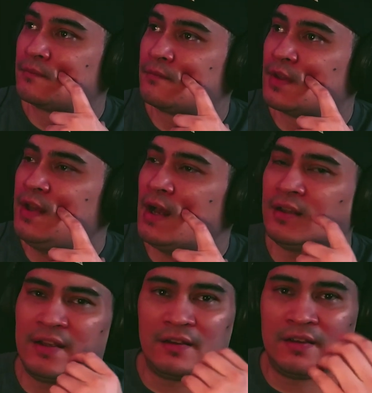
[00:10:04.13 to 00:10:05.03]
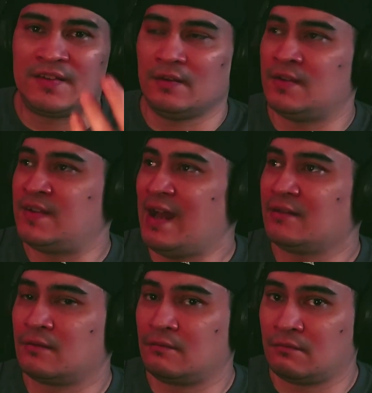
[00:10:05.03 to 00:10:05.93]
Yeah, like, is
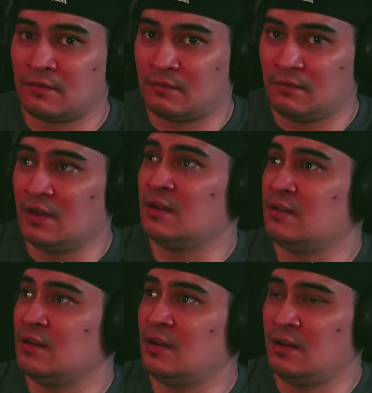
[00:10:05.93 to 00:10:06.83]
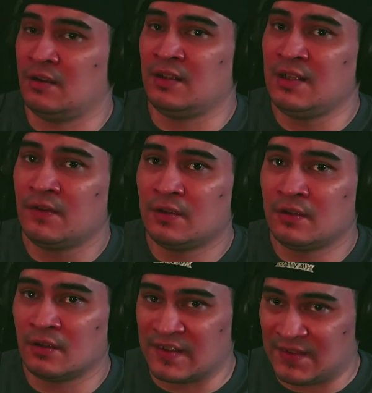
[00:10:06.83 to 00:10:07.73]
that an
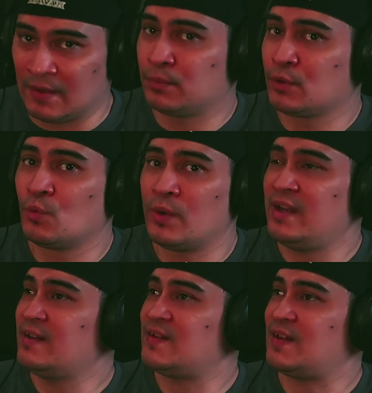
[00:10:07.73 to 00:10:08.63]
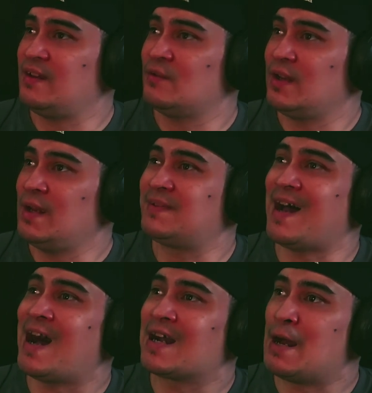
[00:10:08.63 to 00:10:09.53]
even simpler way to say their name,
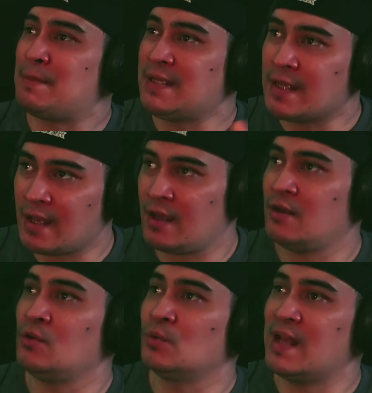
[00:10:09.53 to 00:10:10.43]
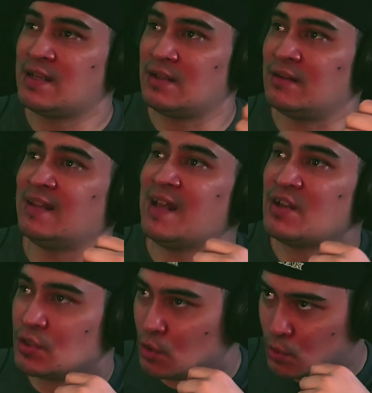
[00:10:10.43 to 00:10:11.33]
Takane no
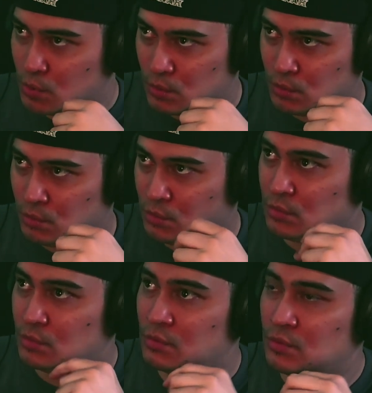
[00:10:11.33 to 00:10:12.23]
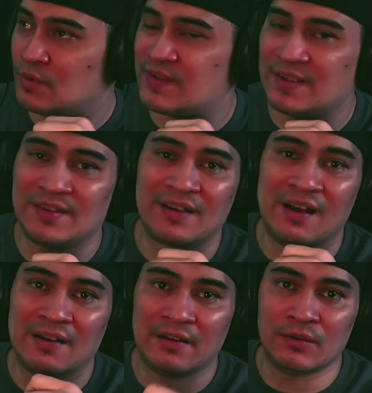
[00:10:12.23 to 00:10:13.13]
Nadeshiko, or is it
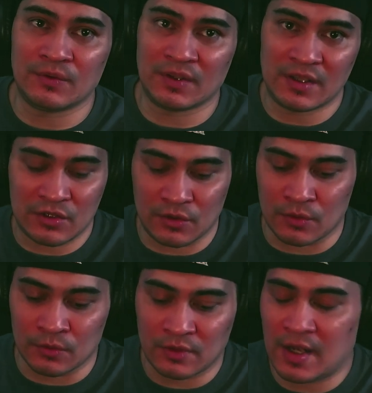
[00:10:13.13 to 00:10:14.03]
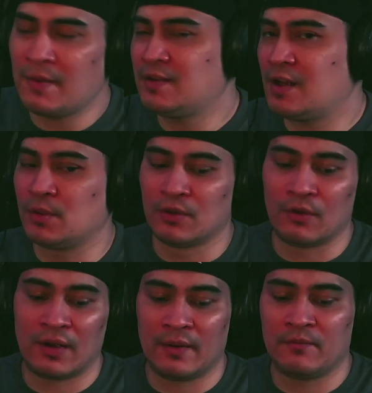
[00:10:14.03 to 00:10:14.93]
Takane no Nadeshiko? Comment down below.
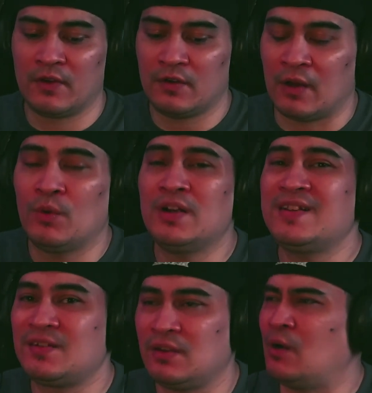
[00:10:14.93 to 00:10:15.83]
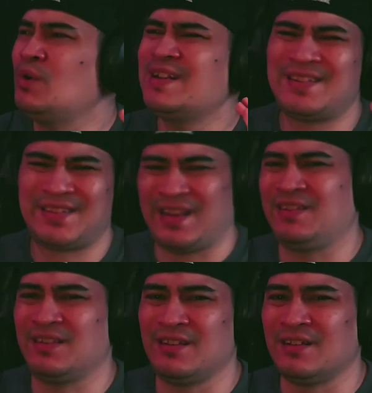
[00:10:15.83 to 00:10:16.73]
I want to say
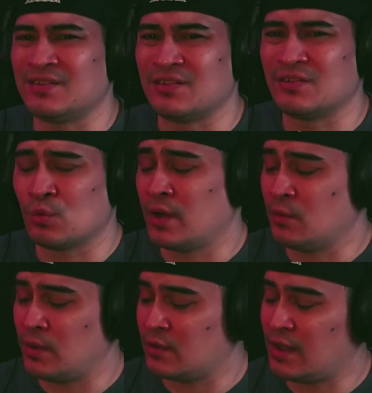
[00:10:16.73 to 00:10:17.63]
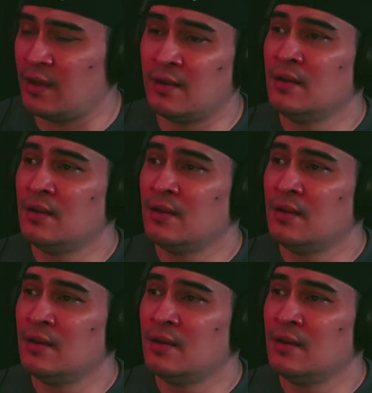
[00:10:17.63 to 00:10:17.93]
things the right way. Okay,